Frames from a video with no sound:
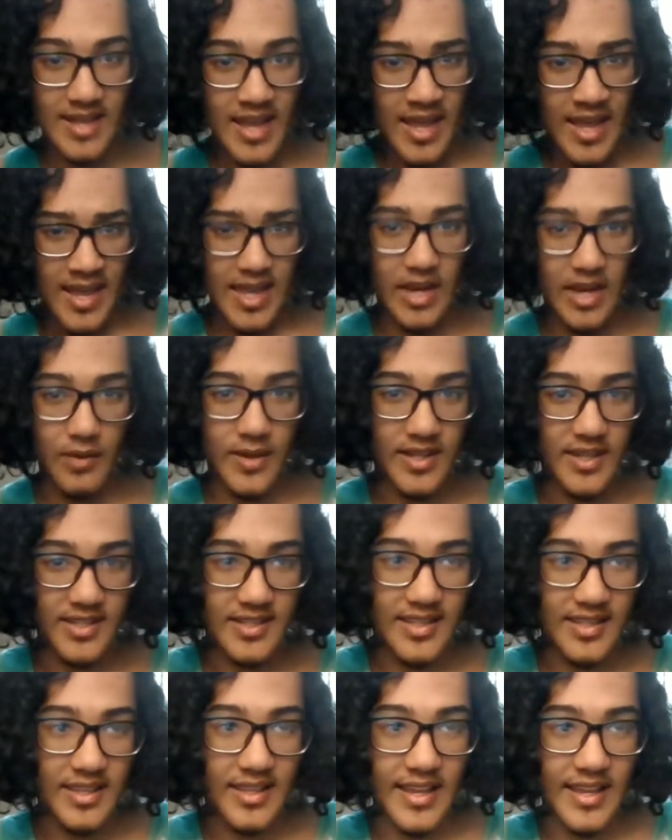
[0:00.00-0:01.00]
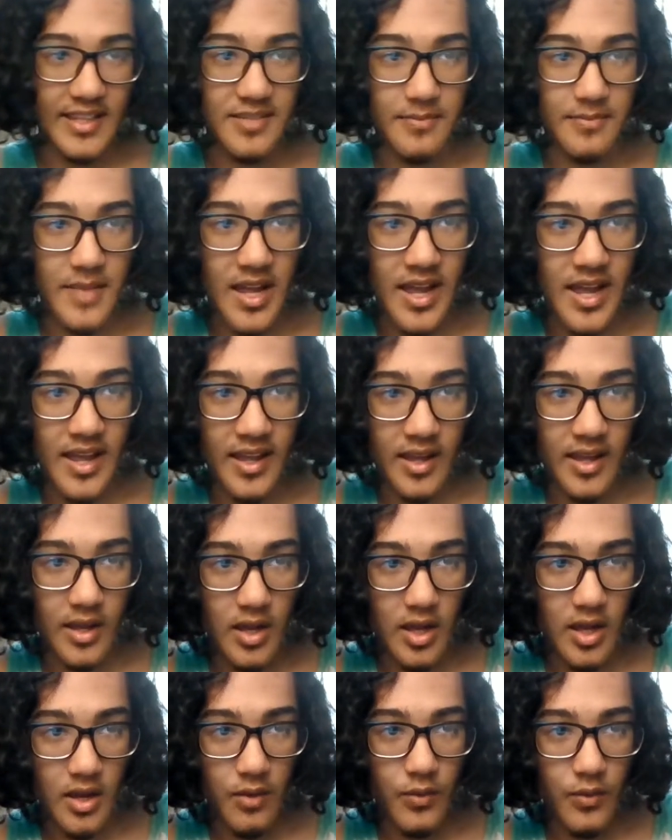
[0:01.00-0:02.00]
Anyways, that's my
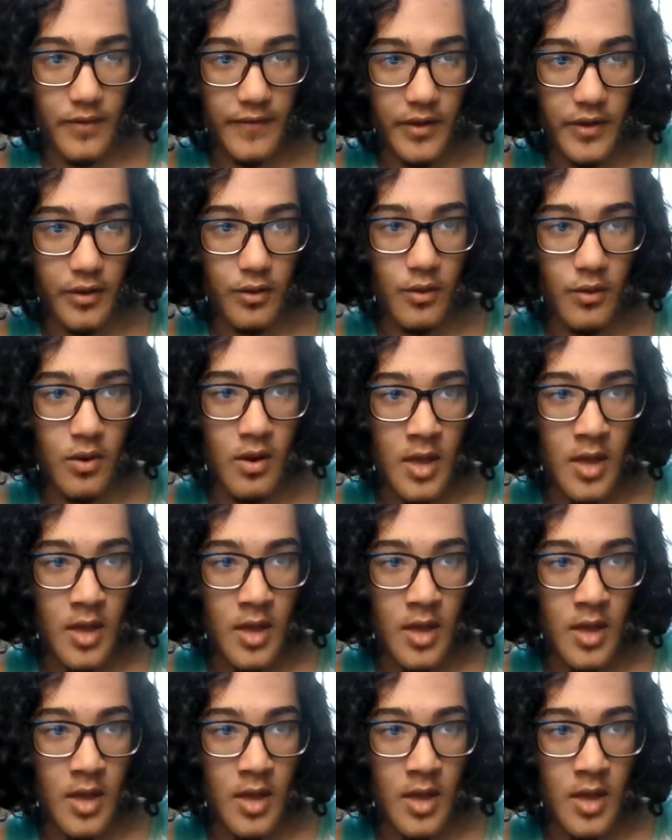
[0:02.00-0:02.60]
review.